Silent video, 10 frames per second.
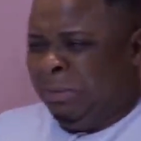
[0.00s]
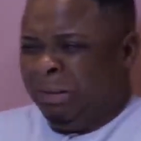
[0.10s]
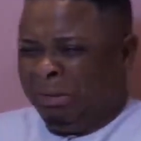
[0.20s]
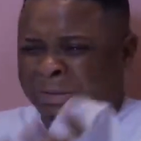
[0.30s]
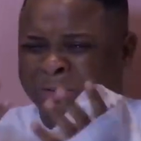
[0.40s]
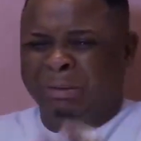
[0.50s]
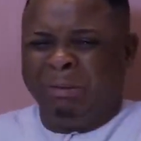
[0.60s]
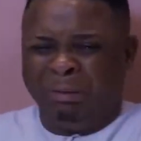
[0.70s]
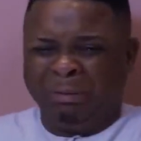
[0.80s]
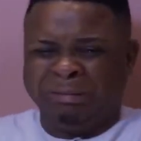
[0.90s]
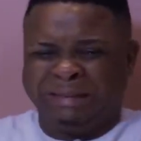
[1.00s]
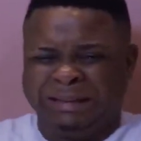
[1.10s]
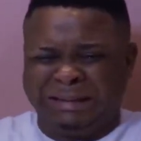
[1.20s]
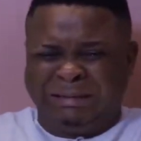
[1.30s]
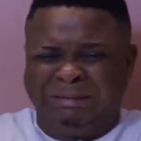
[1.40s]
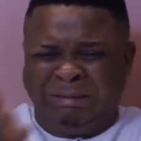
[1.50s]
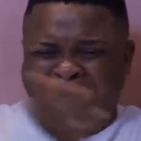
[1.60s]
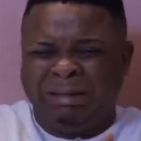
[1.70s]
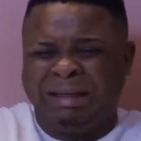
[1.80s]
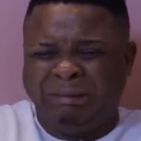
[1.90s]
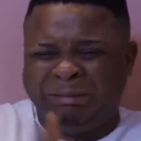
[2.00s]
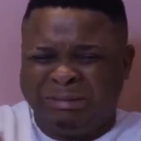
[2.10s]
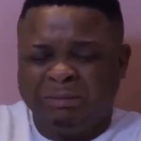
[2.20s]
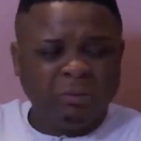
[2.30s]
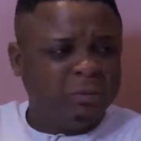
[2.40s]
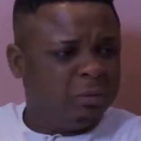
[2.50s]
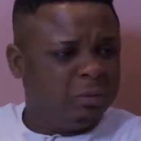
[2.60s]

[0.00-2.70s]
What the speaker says: am I going to go home? See this girl. Let me.